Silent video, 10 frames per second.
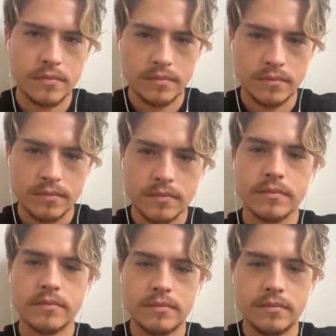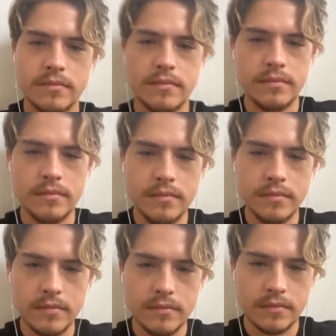
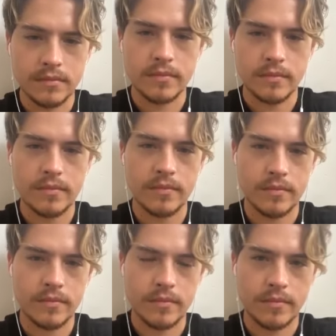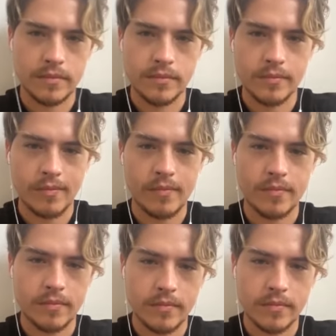
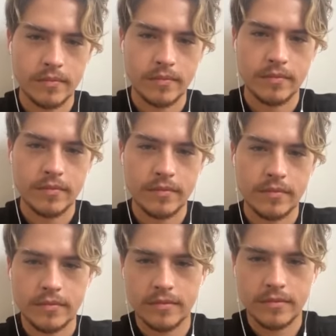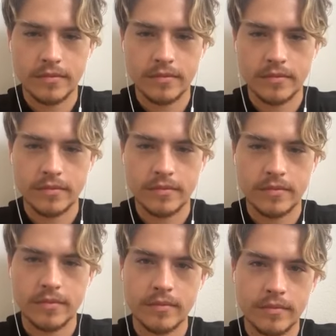
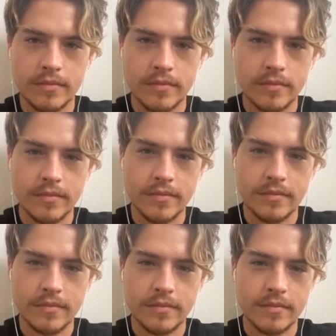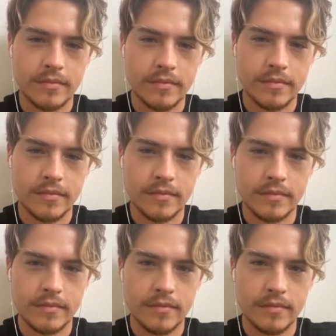
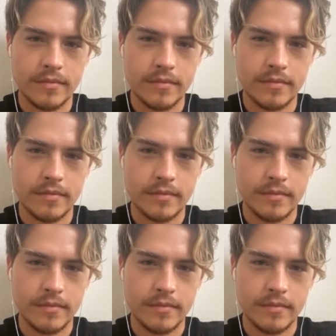The person shown says nothing.